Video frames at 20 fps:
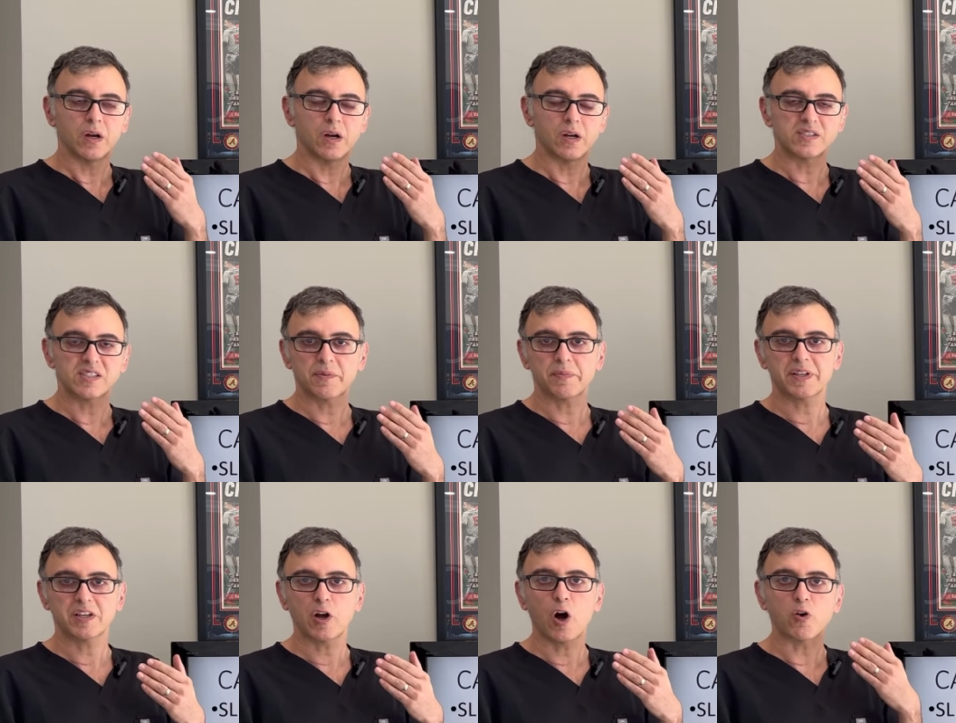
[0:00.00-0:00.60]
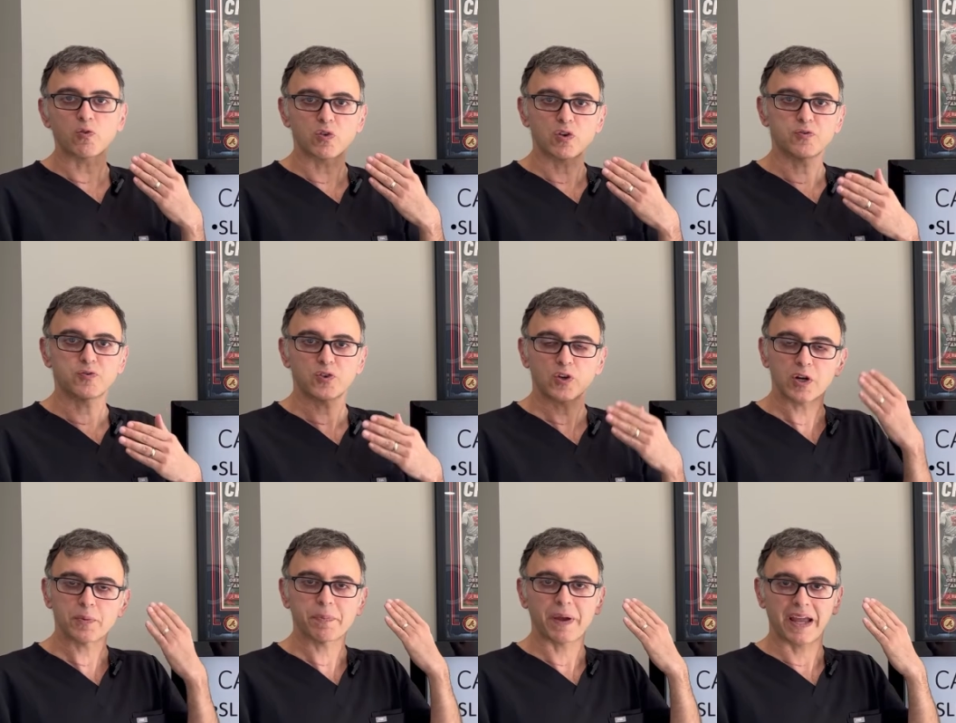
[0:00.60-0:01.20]
something called
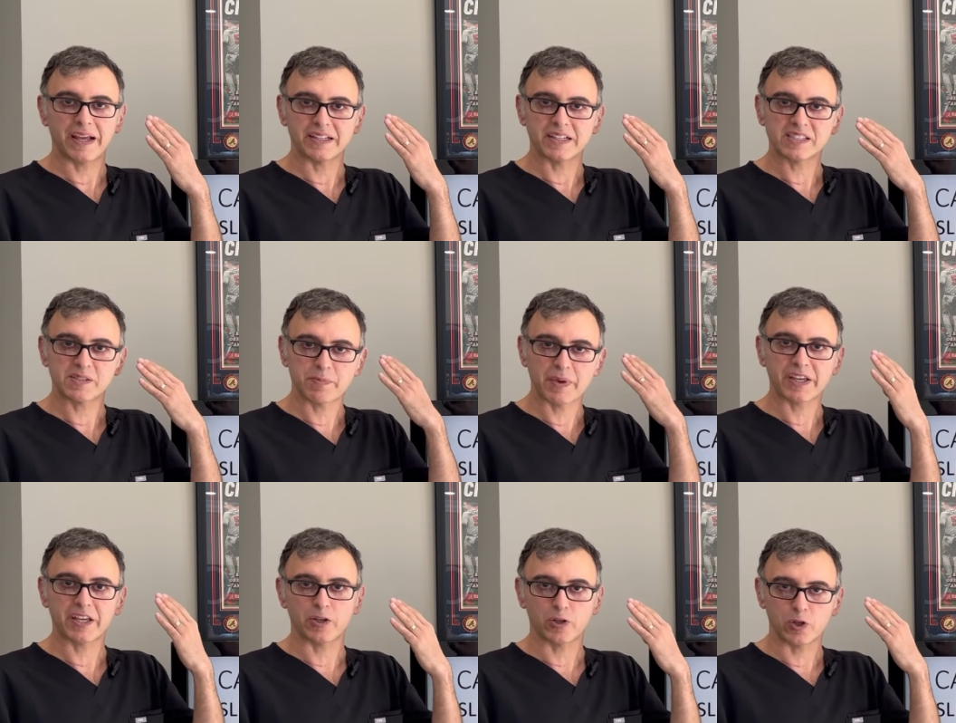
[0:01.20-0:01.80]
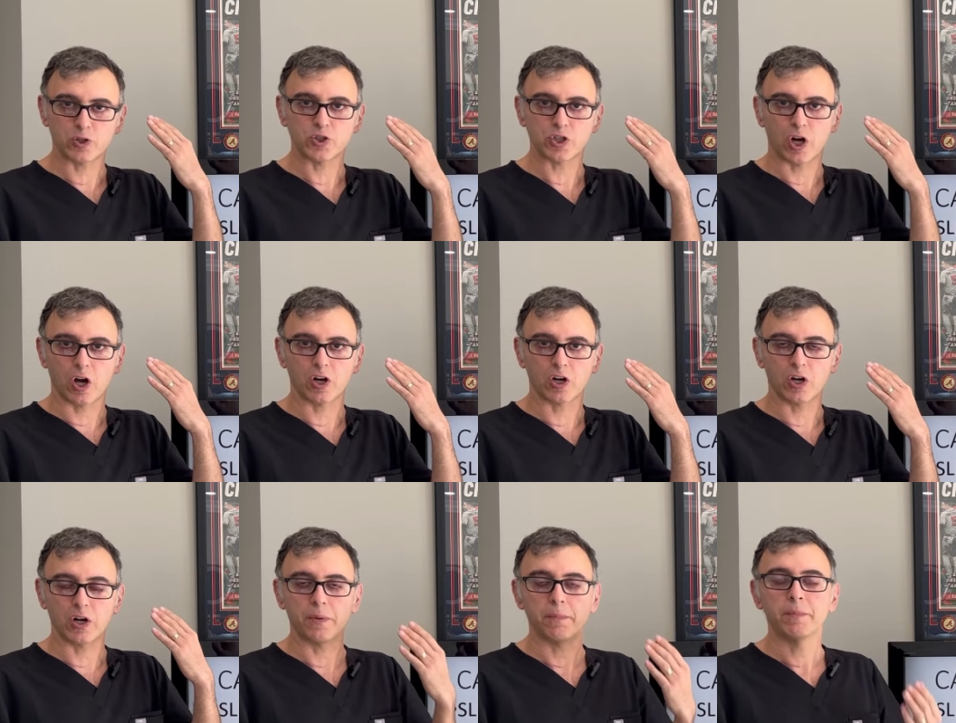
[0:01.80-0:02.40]
referred pain that's making your jaw
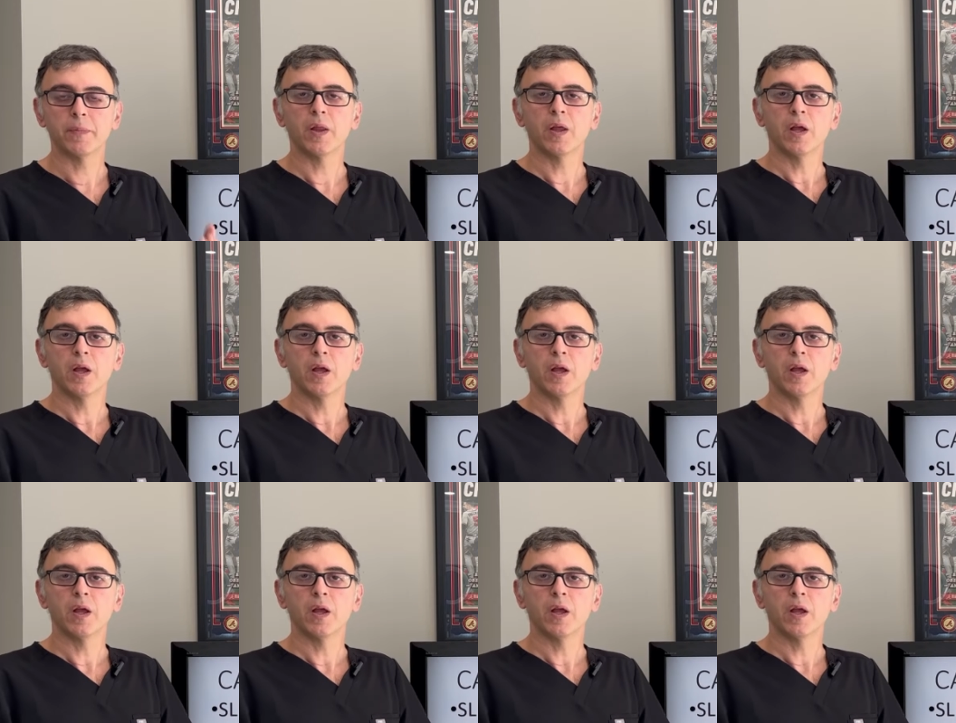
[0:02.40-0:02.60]
hurt.